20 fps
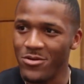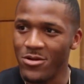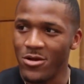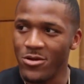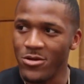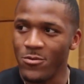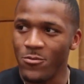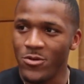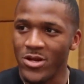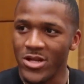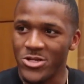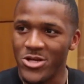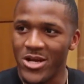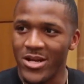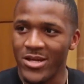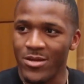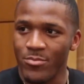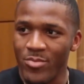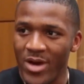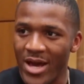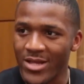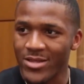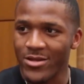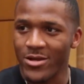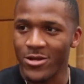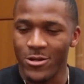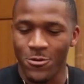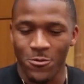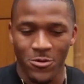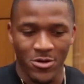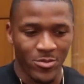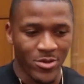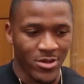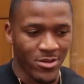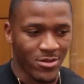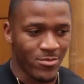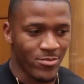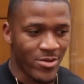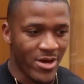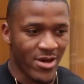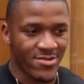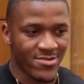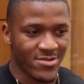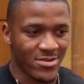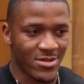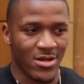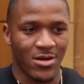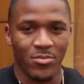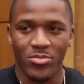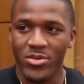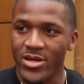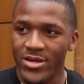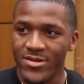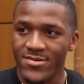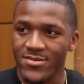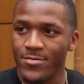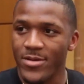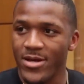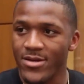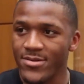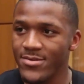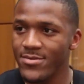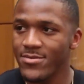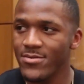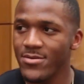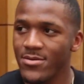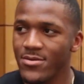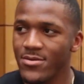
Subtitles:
You want to try to get back there. You want to be the best and play against the best.